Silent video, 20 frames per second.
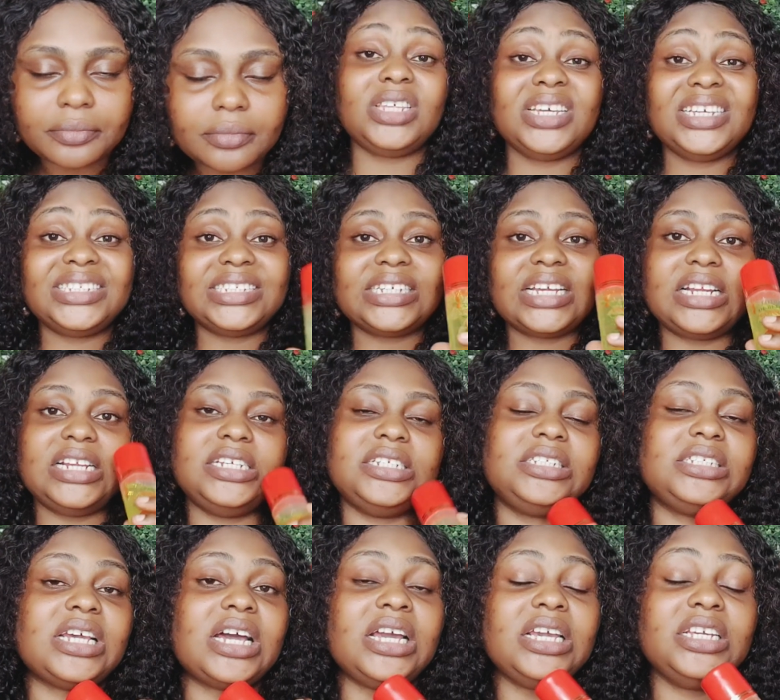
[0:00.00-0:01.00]
This
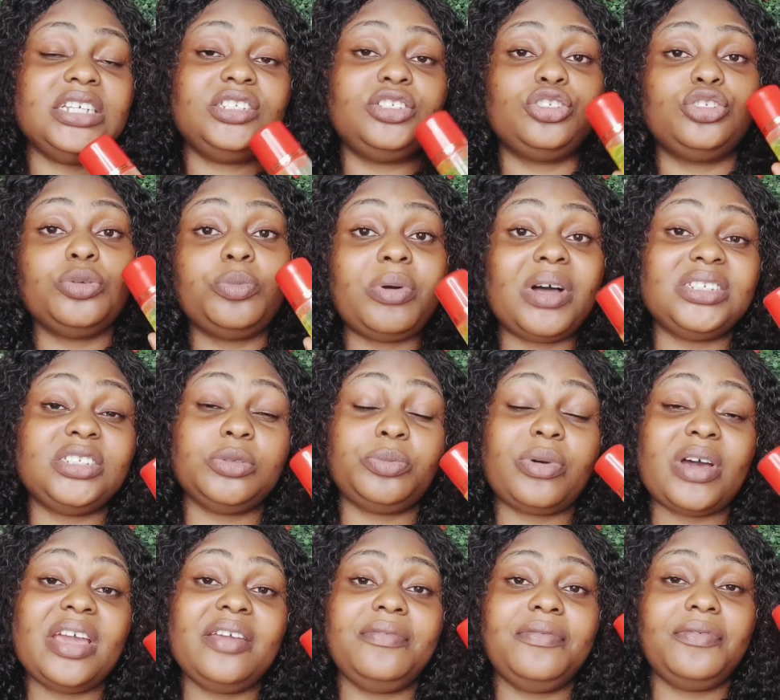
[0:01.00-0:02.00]
cleanser is super
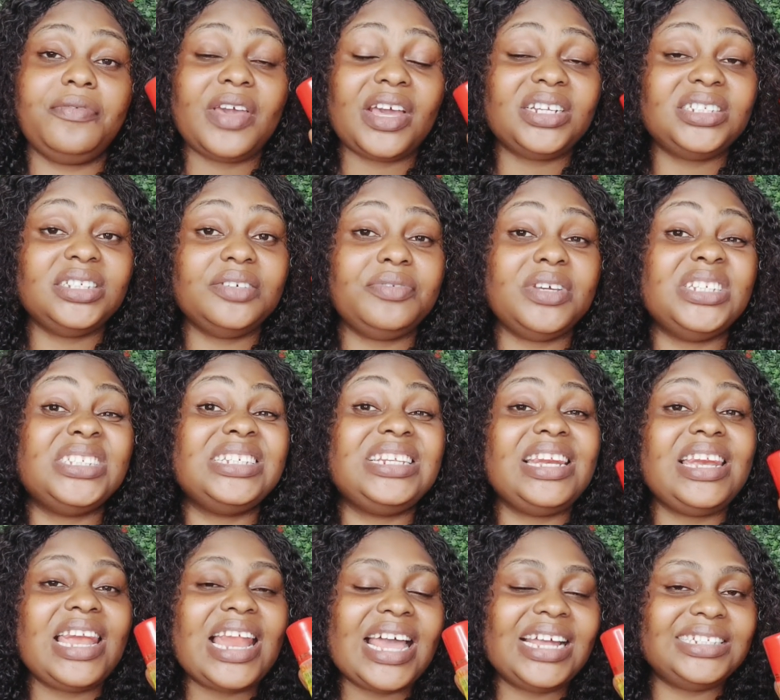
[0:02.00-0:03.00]
effective. It
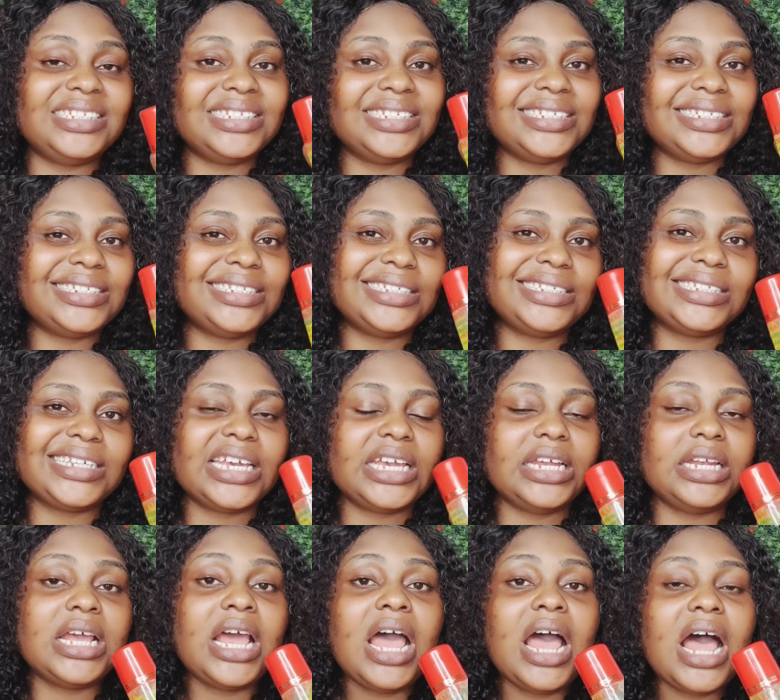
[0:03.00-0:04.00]
lightens the
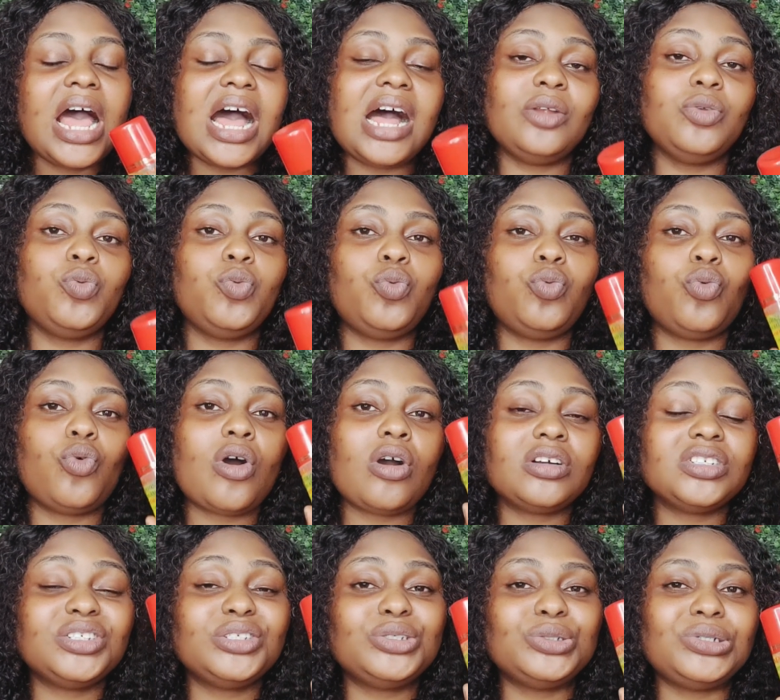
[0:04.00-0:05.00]
skin and
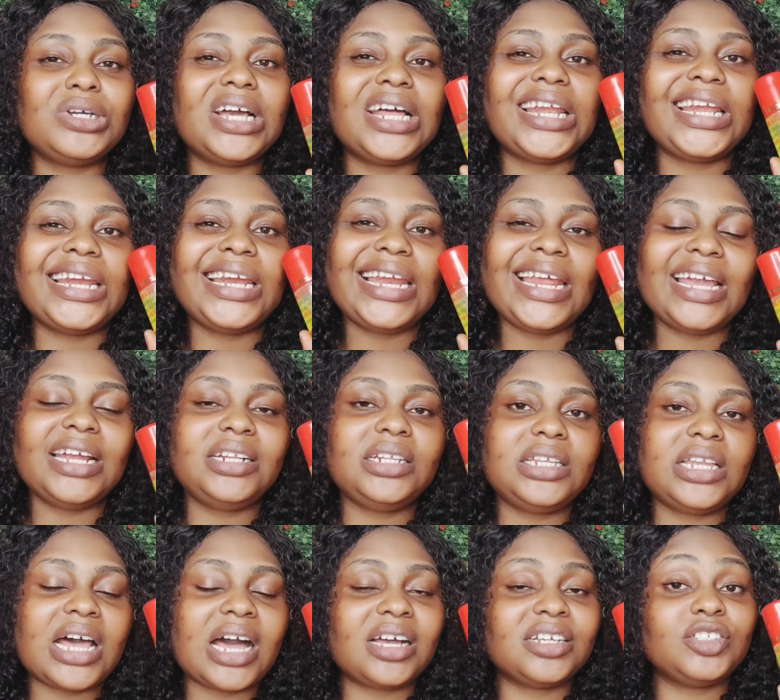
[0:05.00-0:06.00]
works to clear
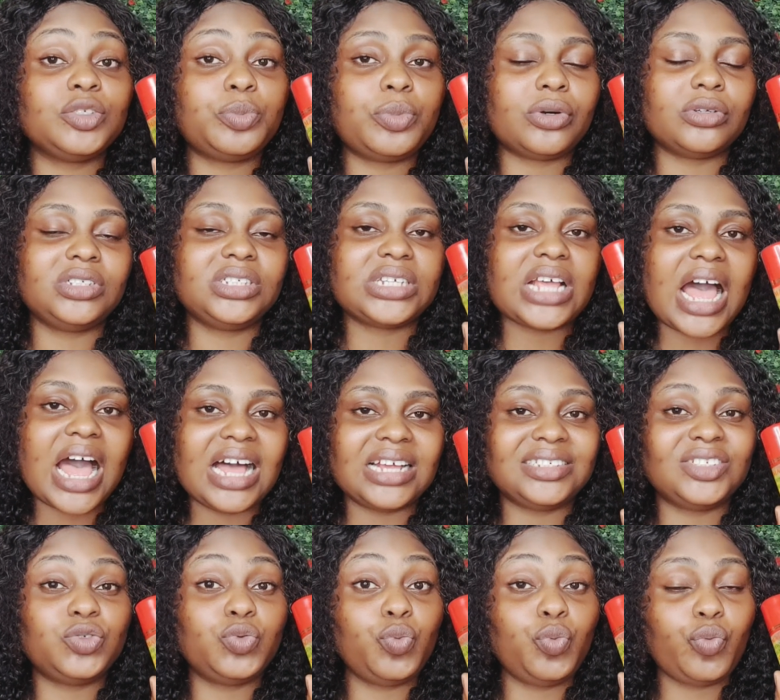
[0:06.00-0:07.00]
dark spots
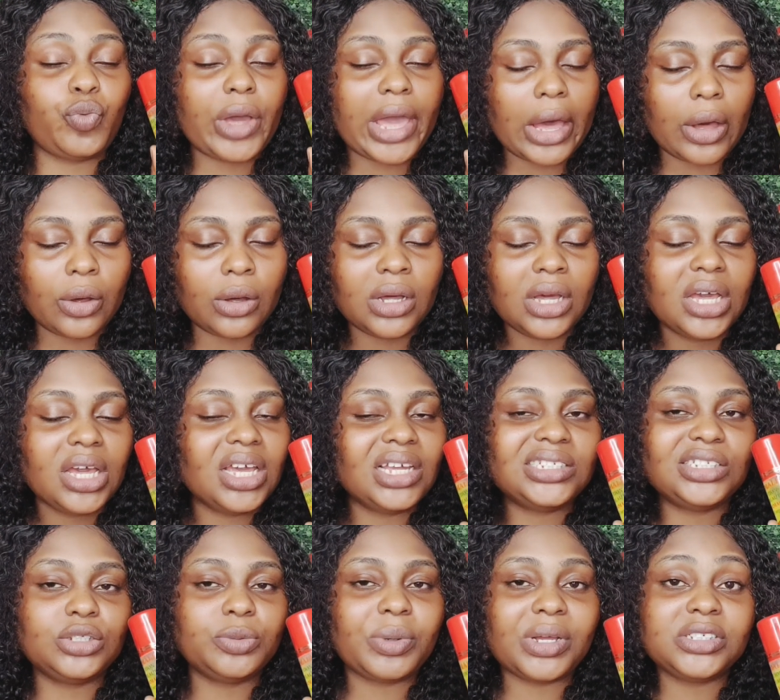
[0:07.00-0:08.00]
as well.
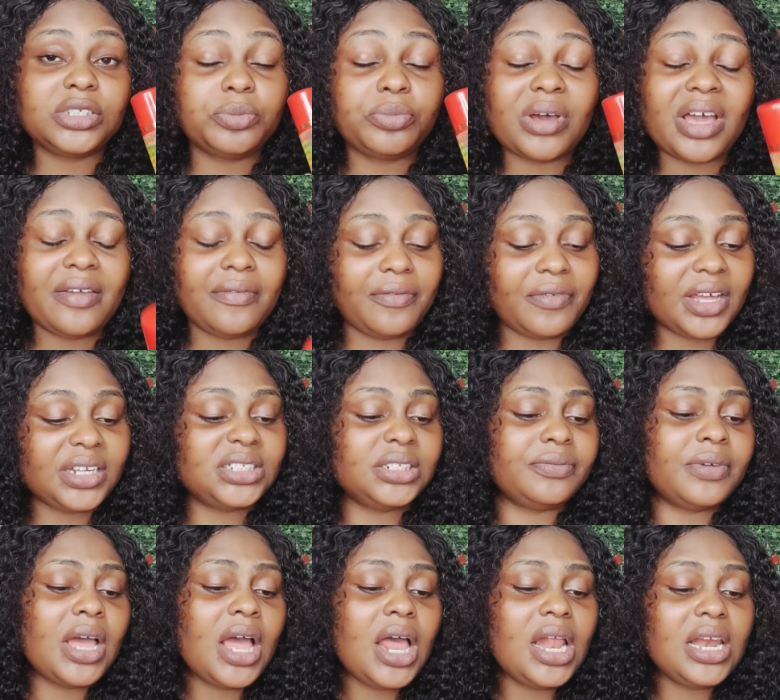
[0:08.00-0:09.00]
It's super
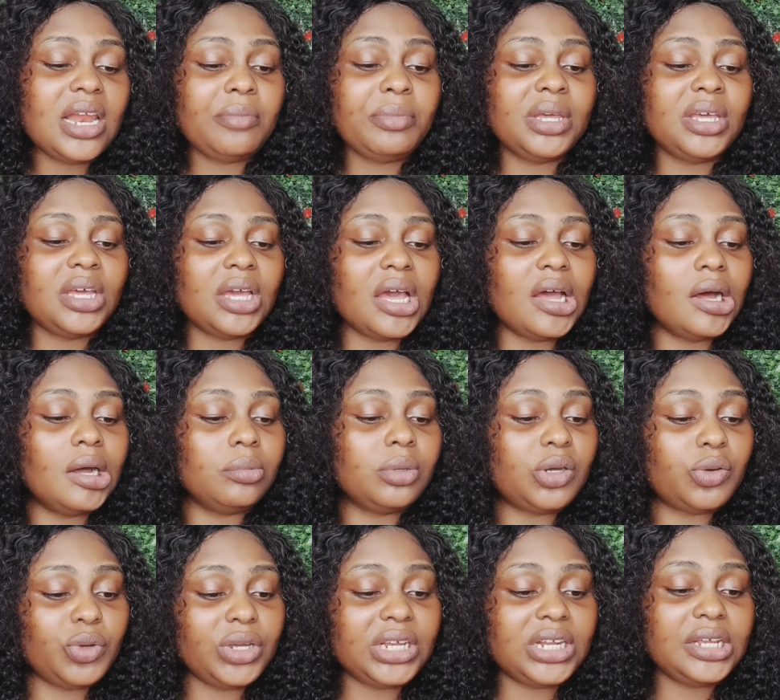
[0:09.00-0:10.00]
effective. Let me
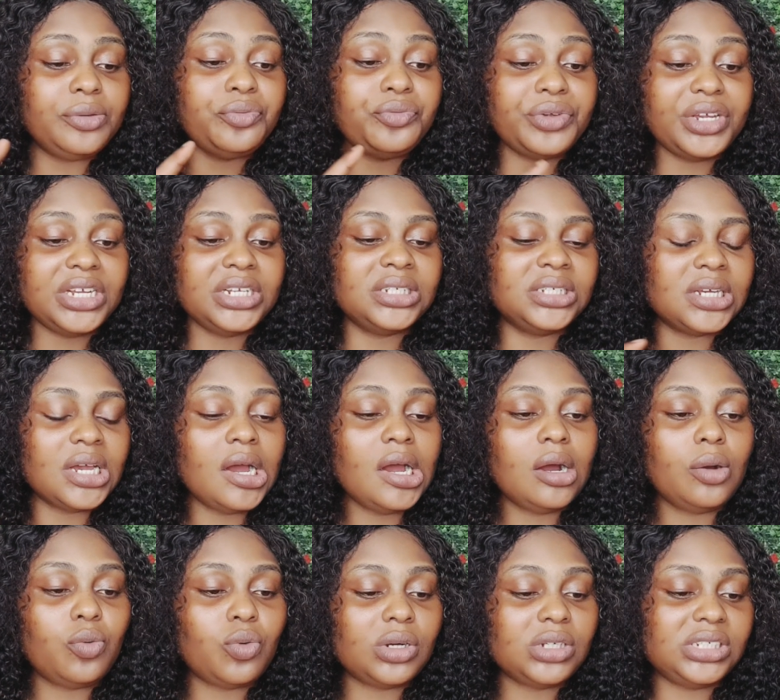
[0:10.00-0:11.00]
quickly read
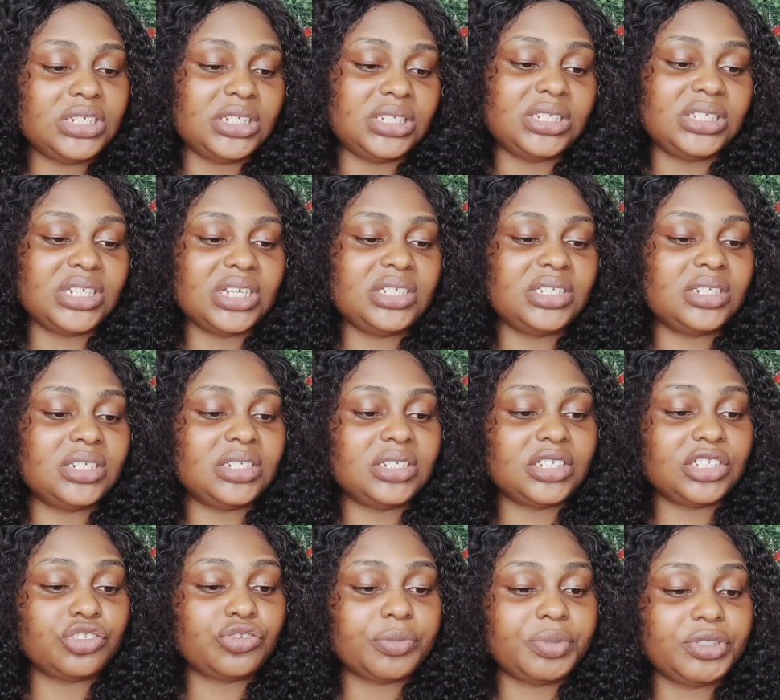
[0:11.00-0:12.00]
what it says in the
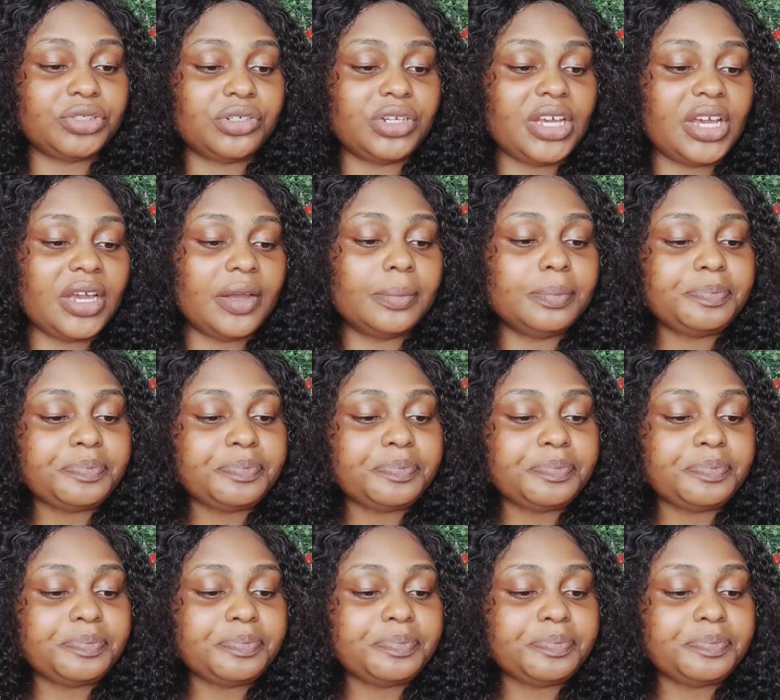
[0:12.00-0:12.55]
description here.